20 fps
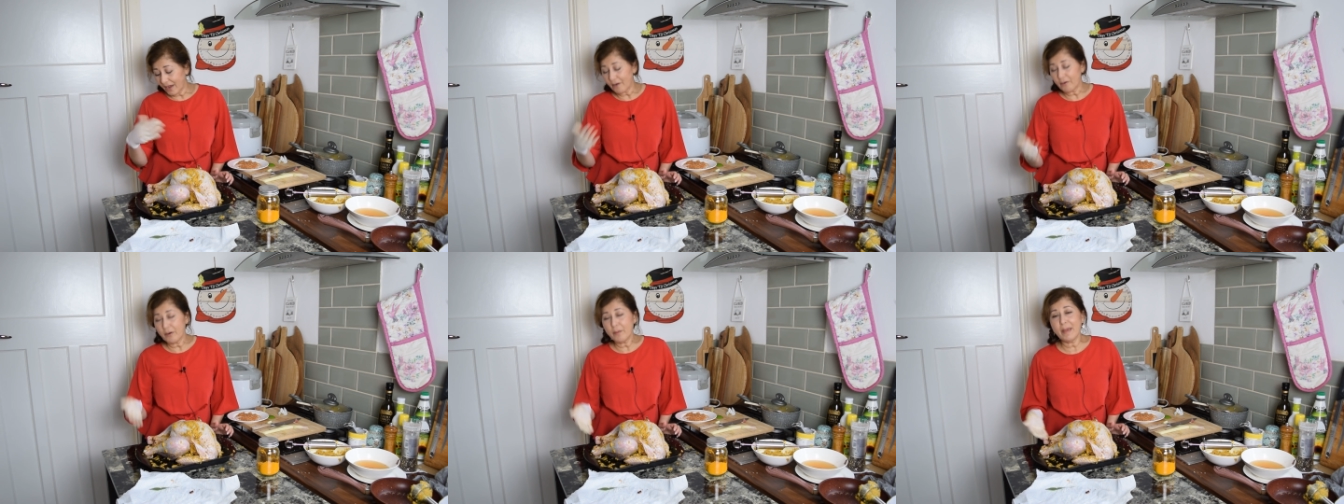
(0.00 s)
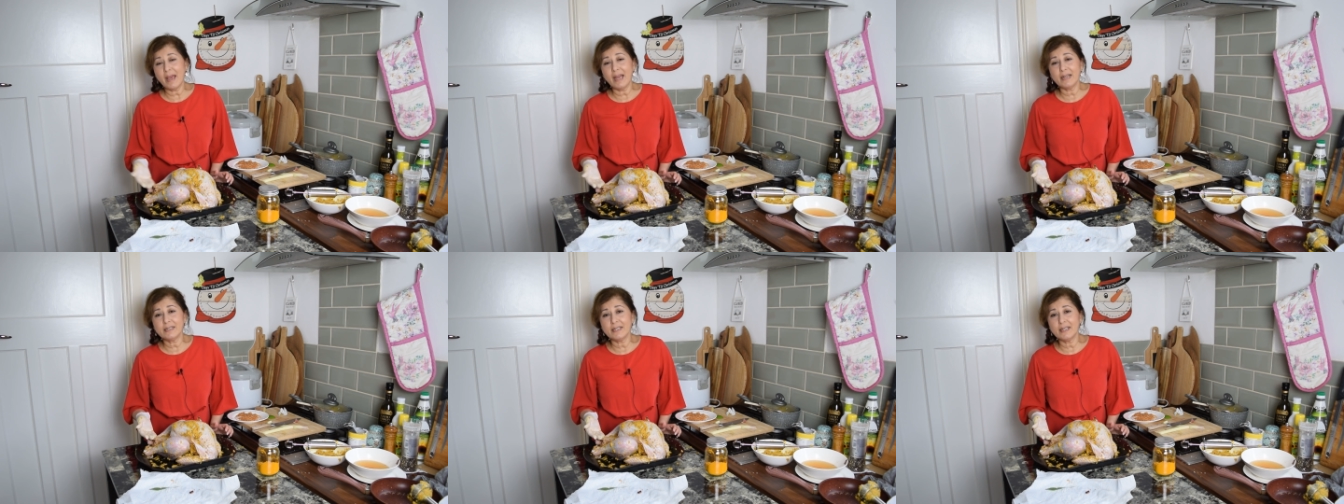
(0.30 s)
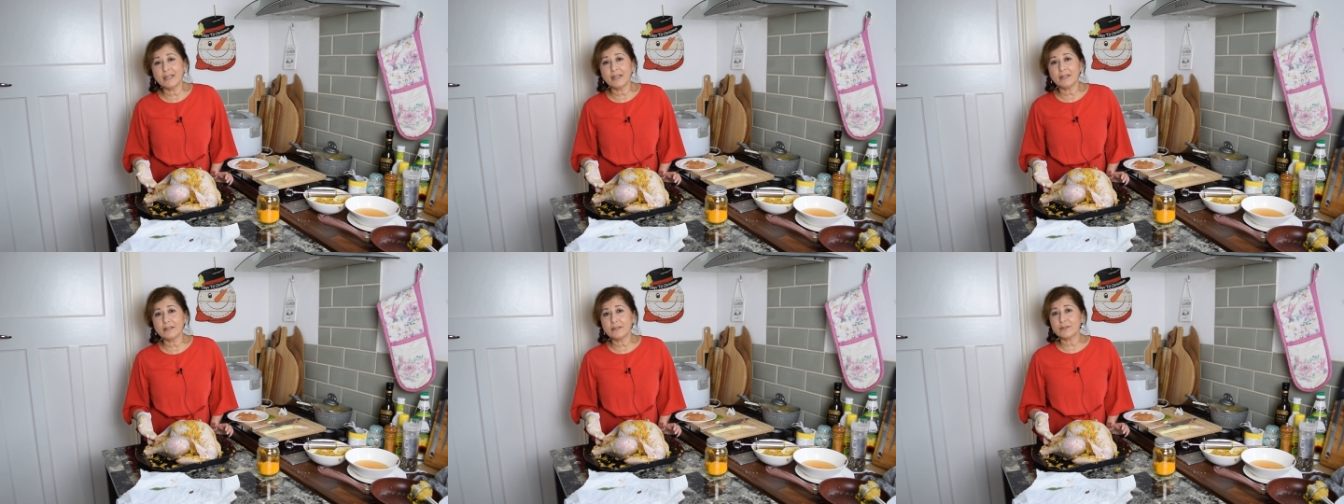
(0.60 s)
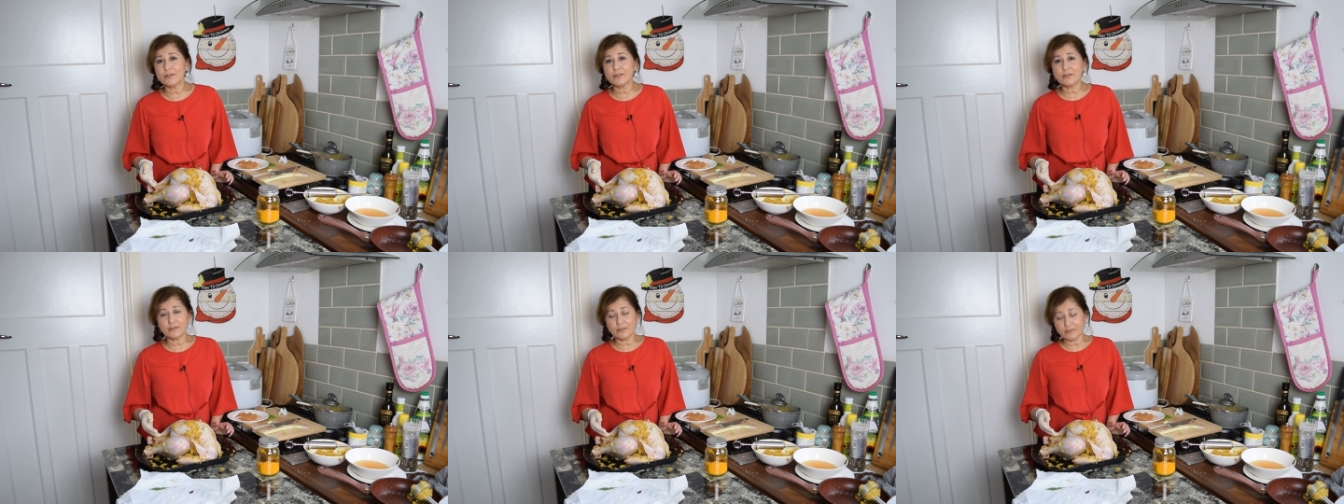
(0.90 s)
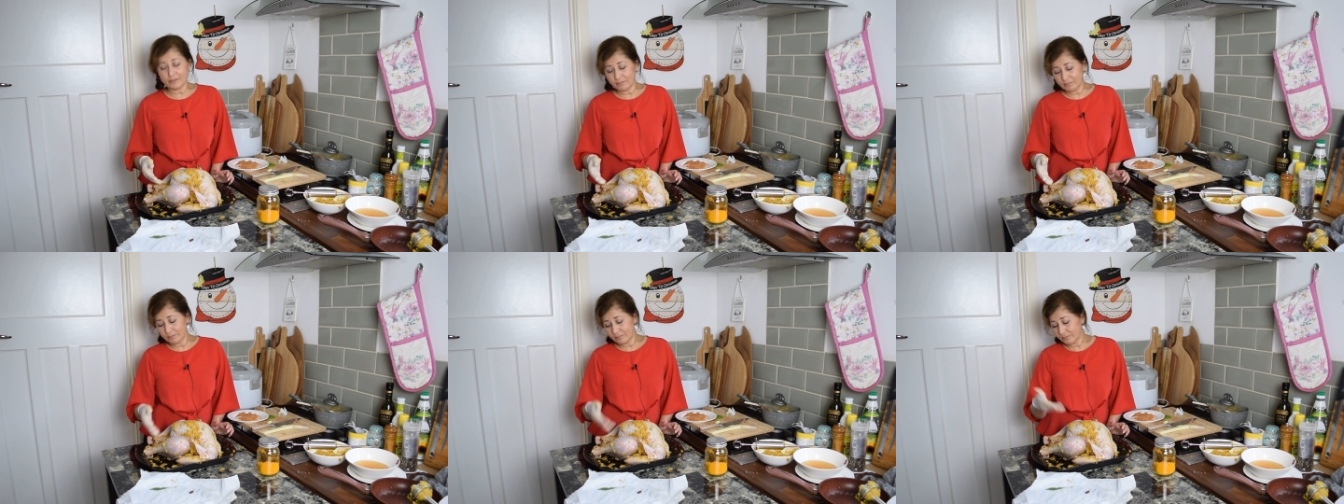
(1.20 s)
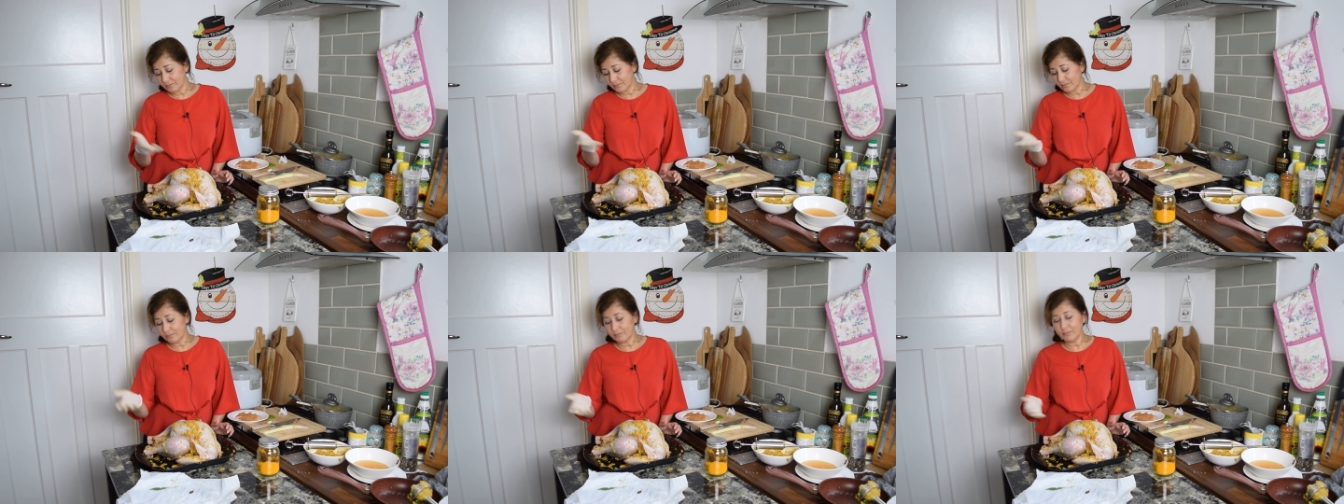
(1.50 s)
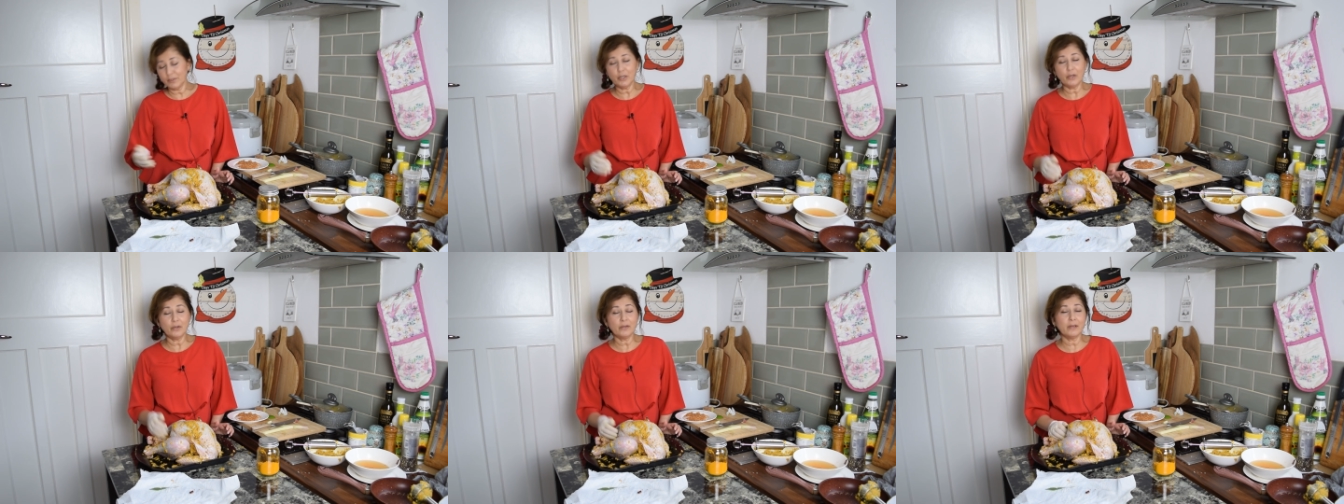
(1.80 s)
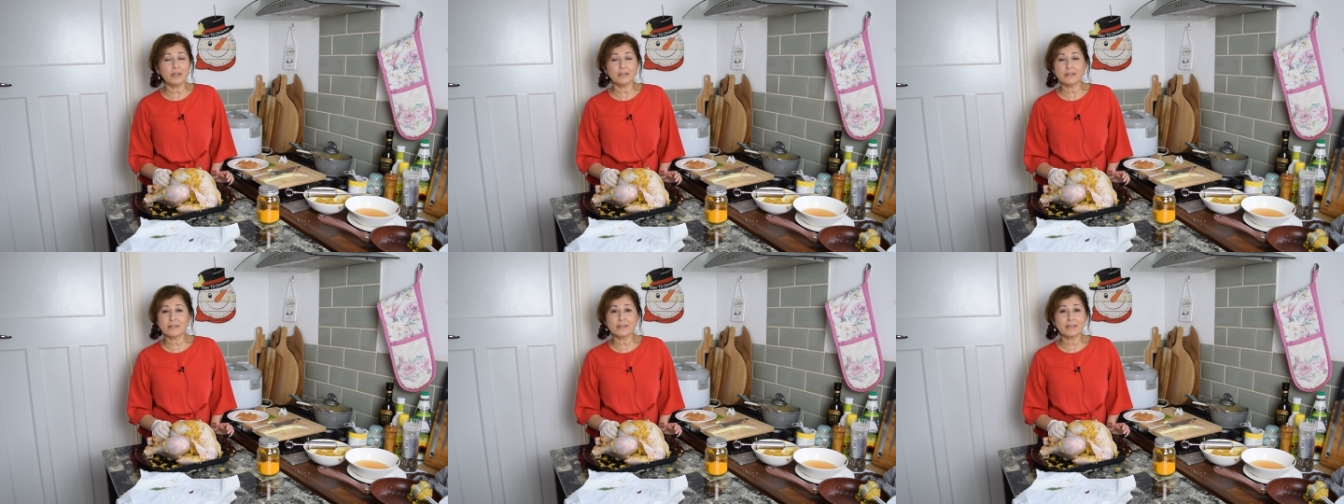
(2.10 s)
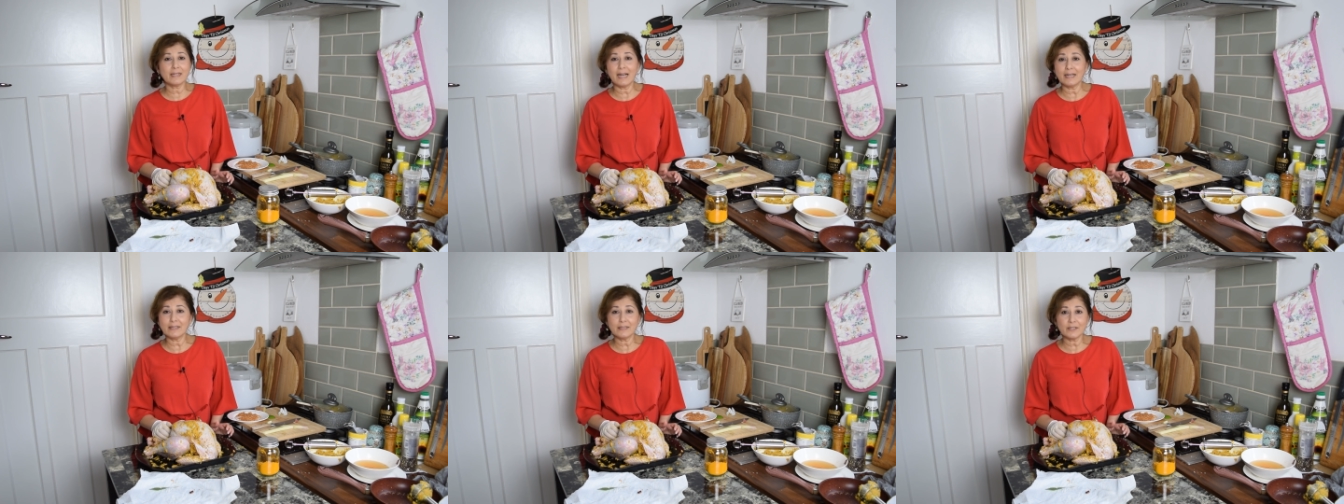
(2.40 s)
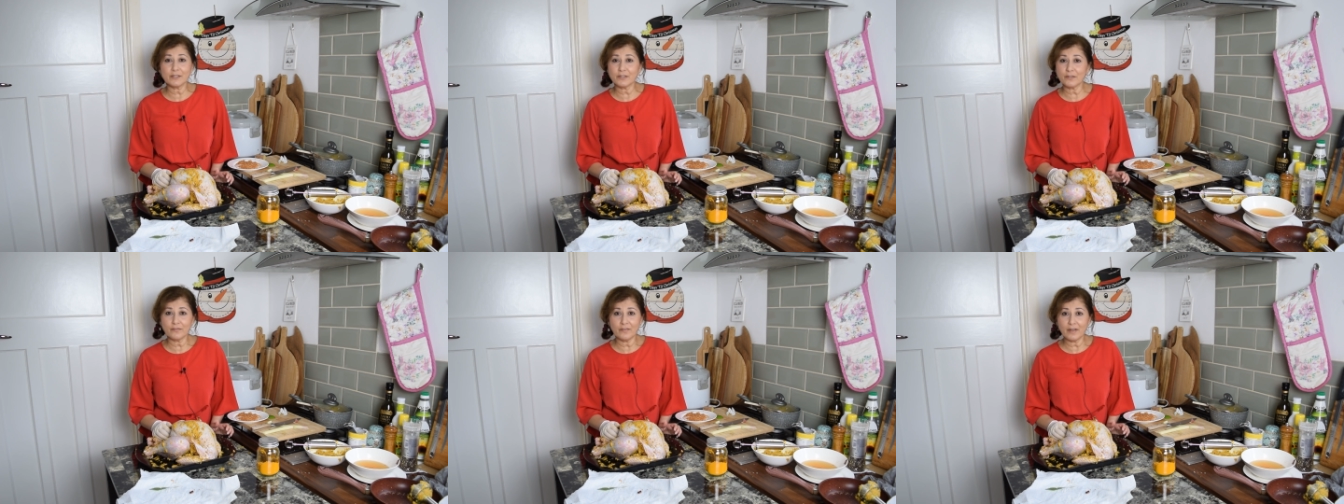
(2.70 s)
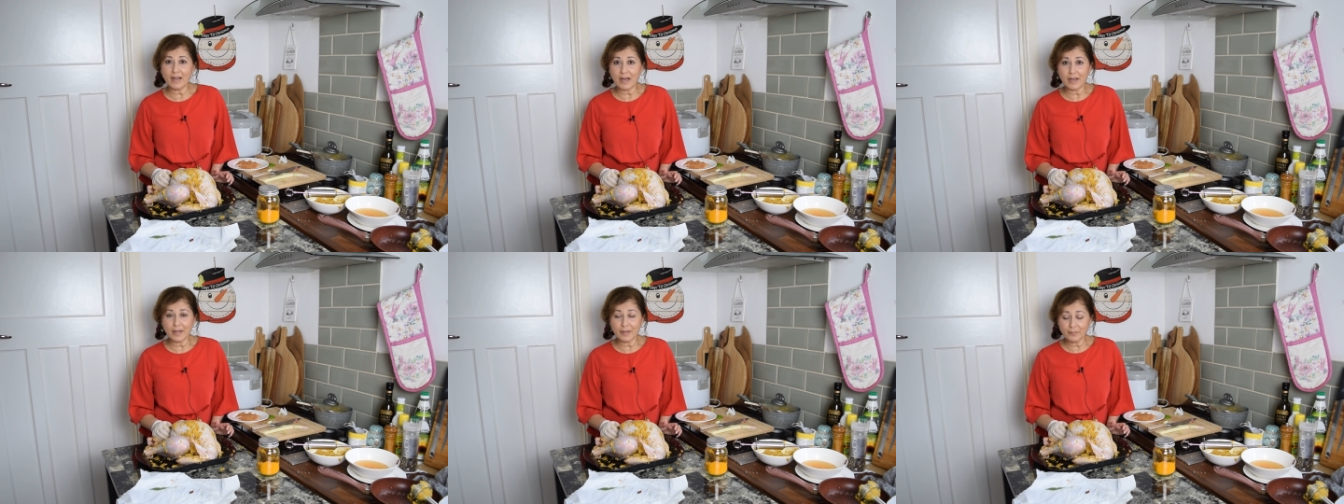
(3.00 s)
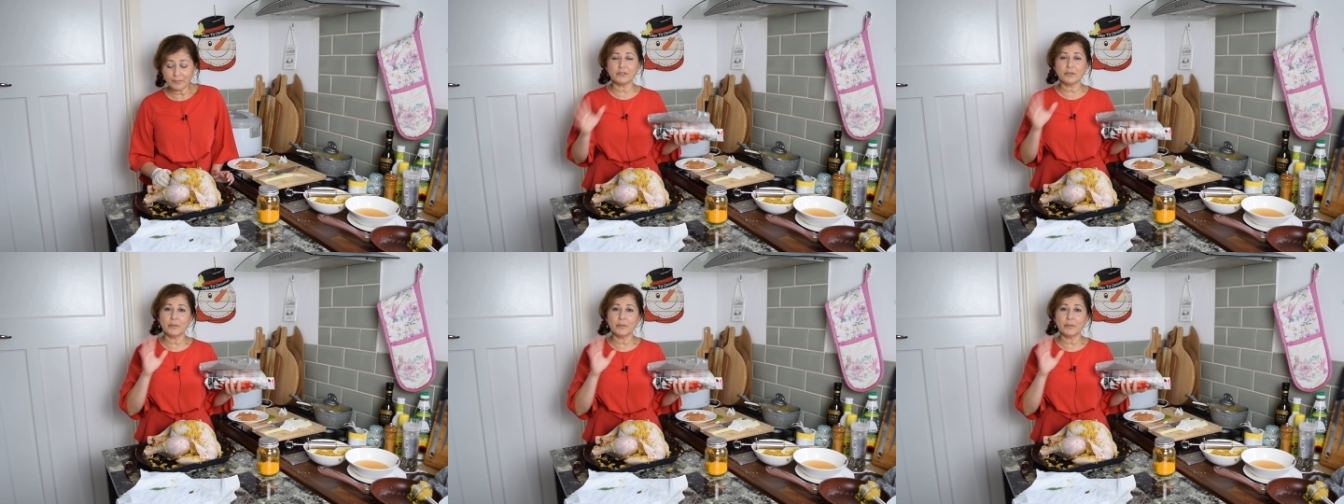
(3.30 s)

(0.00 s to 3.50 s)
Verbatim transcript: aromatics, uh, slices of lime.